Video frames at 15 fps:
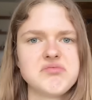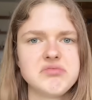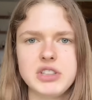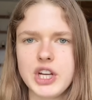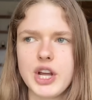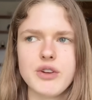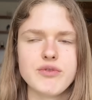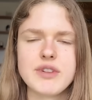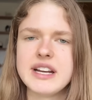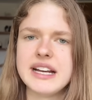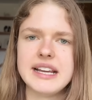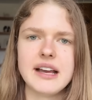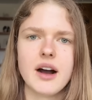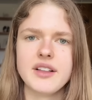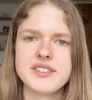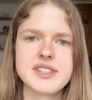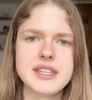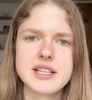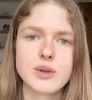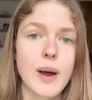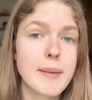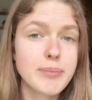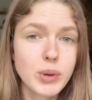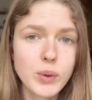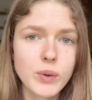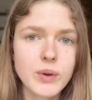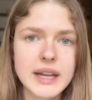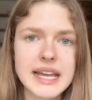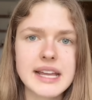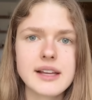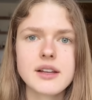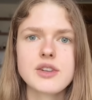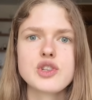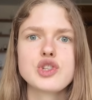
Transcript: you know, really answer this quite poorly,